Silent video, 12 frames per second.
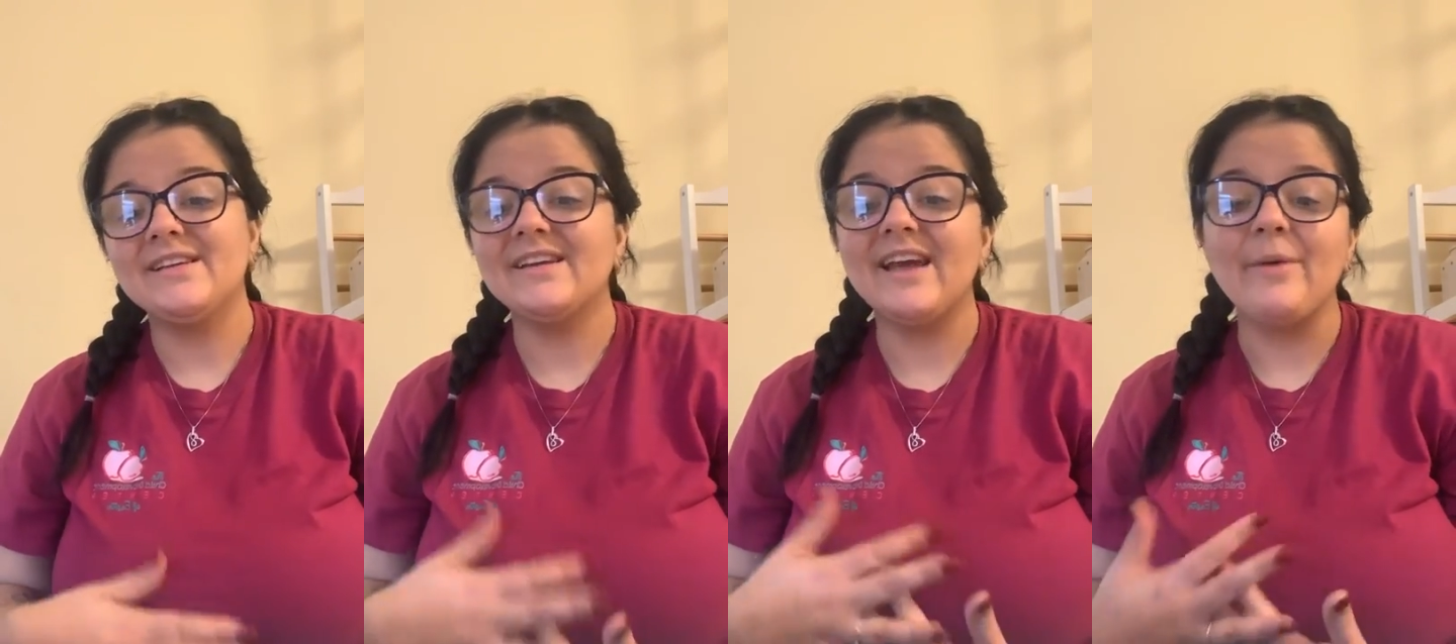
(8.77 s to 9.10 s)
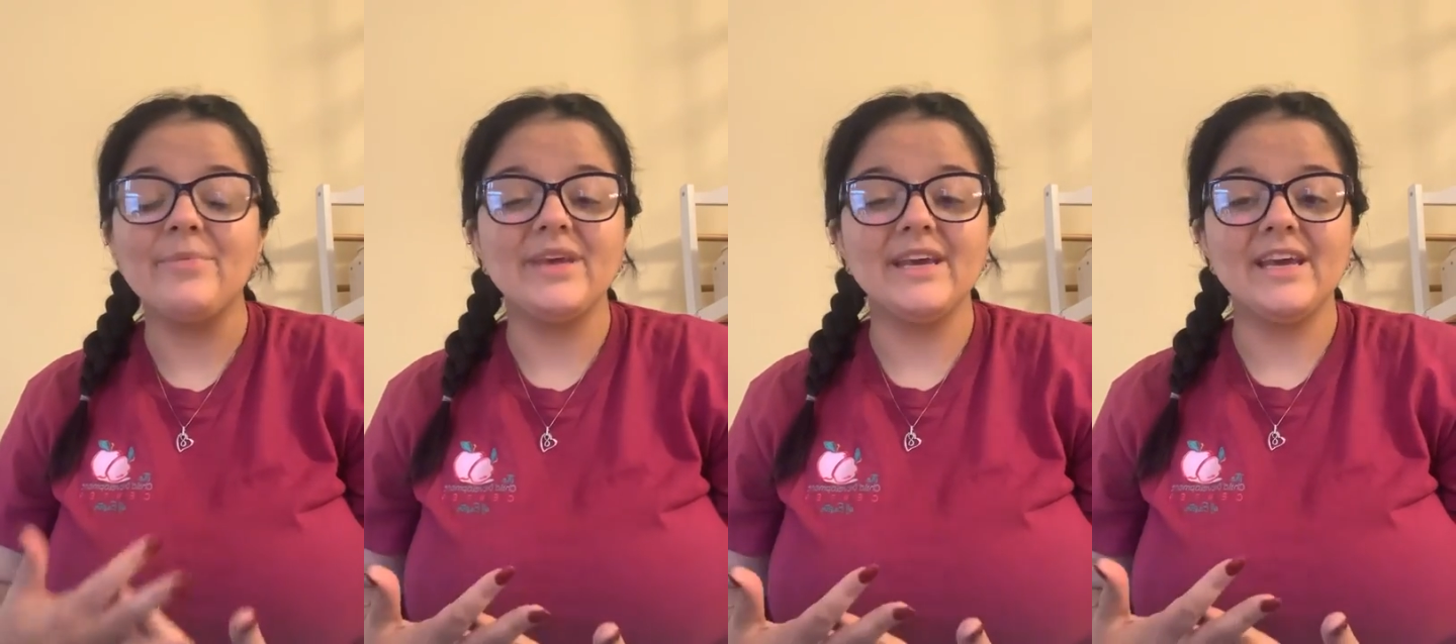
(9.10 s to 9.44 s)
kept
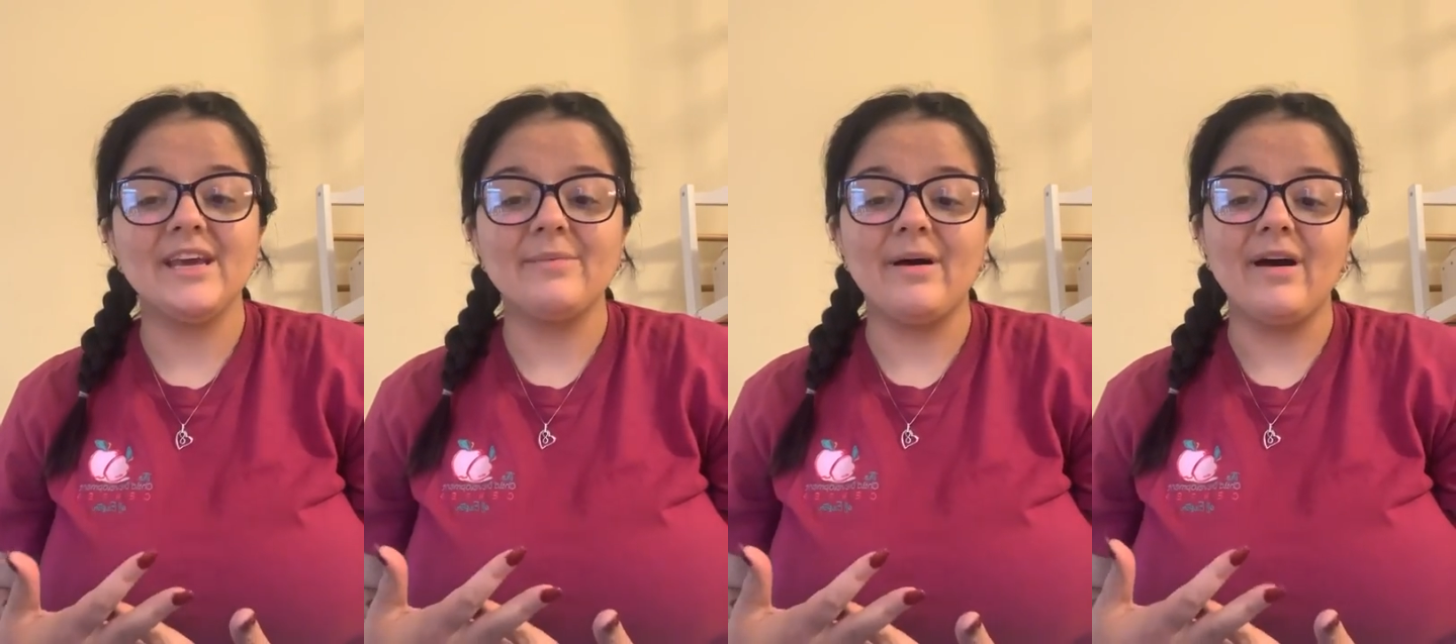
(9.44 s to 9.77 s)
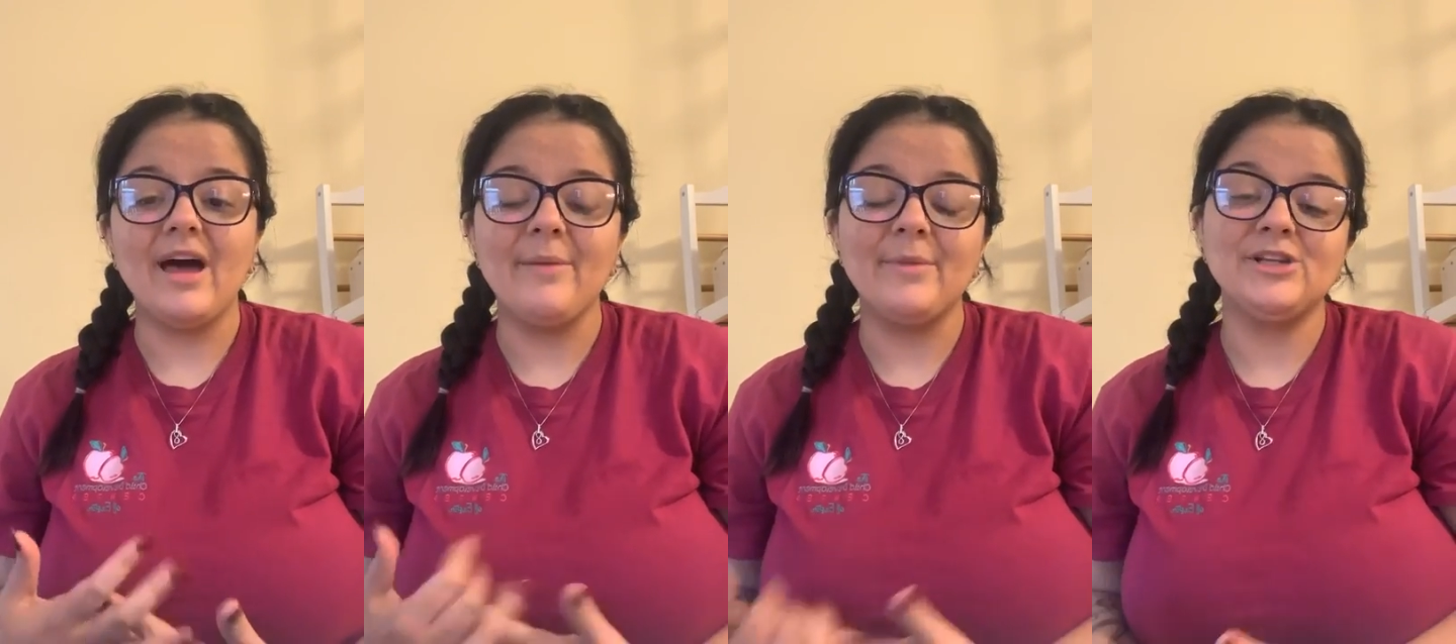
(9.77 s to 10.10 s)
thinking about
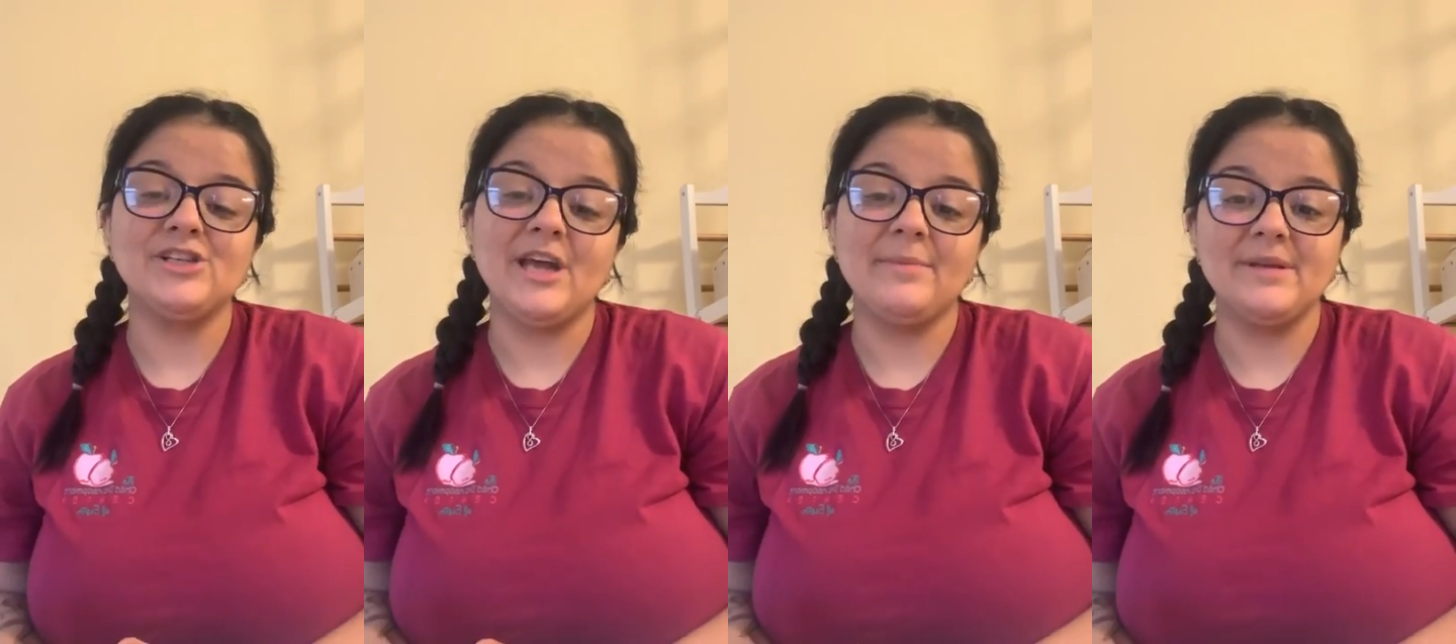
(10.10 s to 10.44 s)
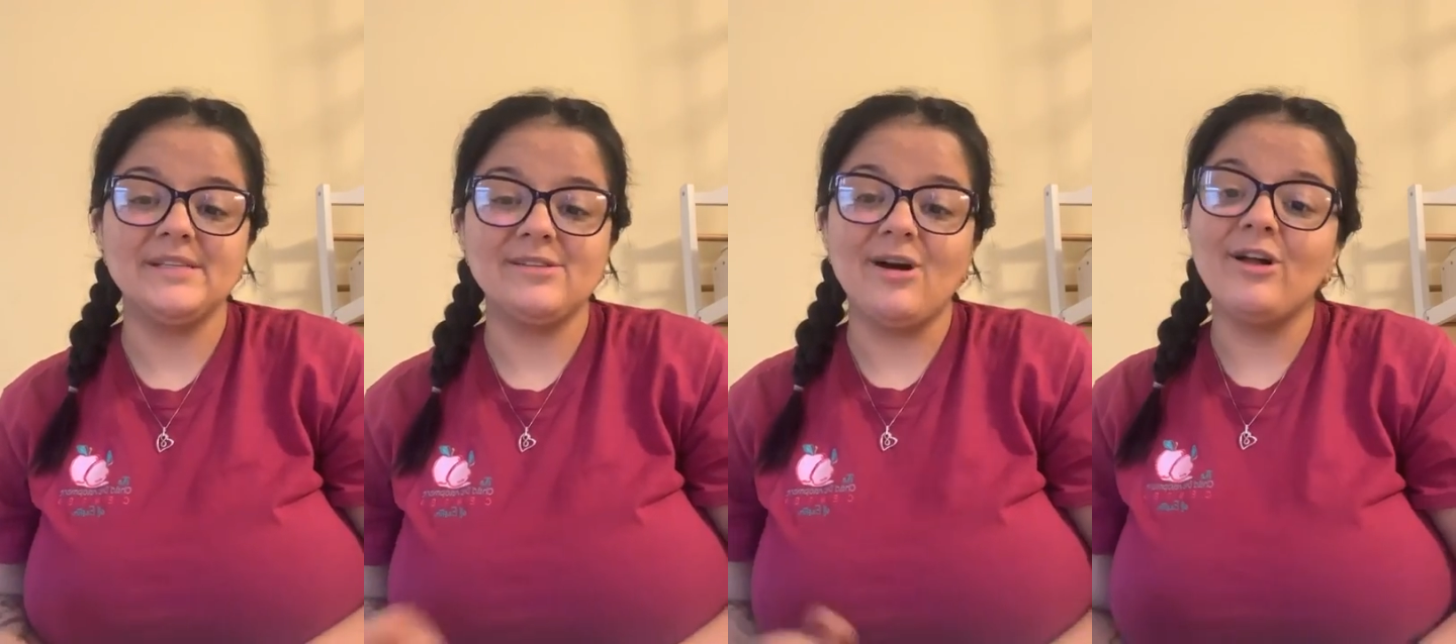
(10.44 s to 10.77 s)
how much I
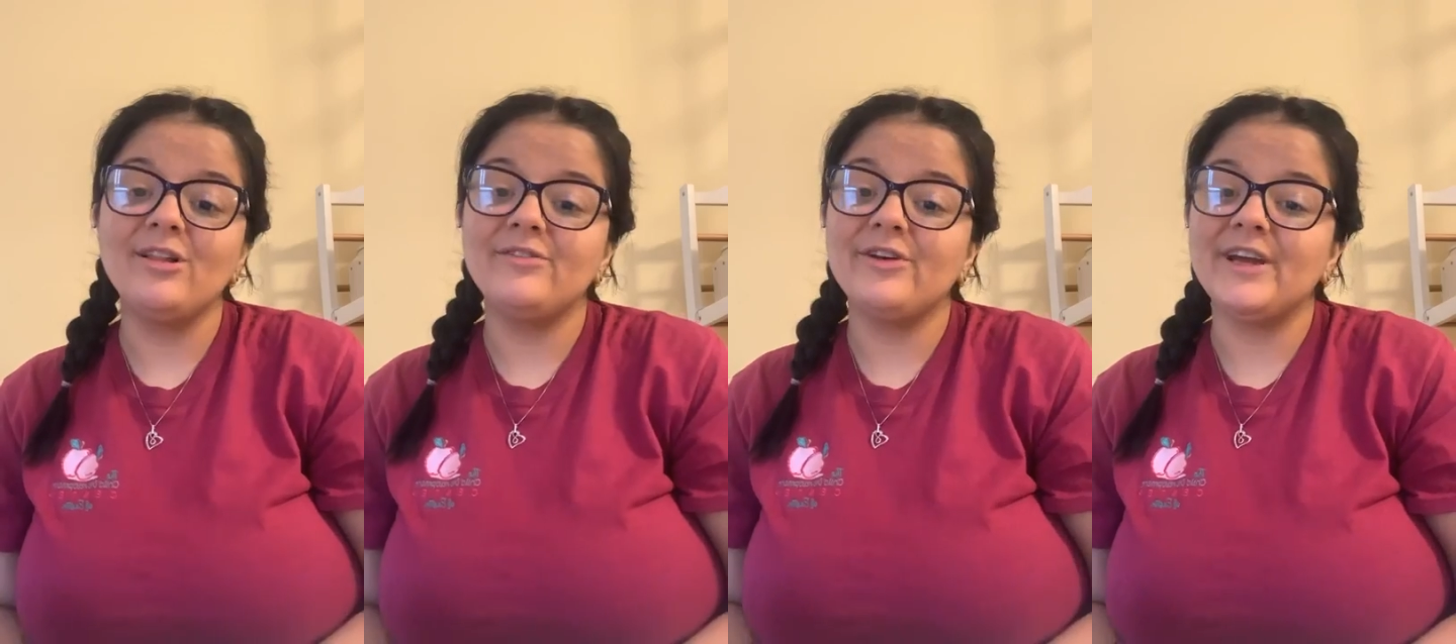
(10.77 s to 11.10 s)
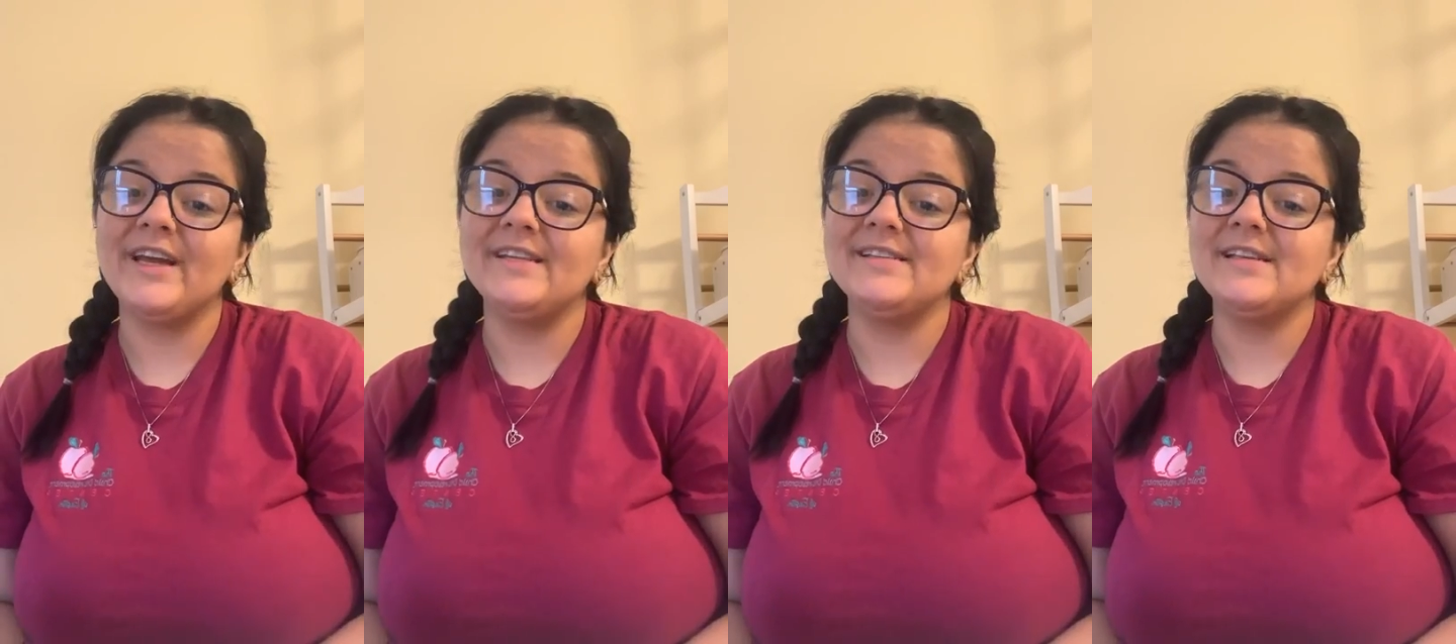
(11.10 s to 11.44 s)
miss all of our
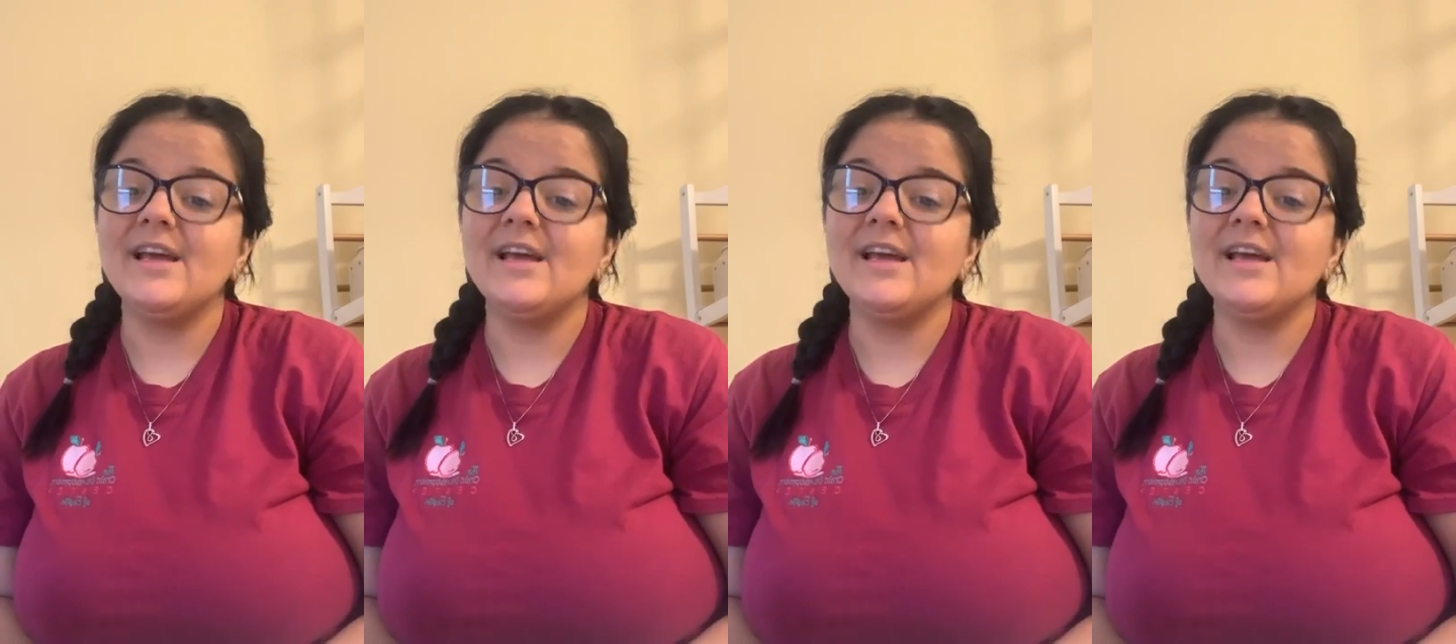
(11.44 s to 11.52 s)
kids.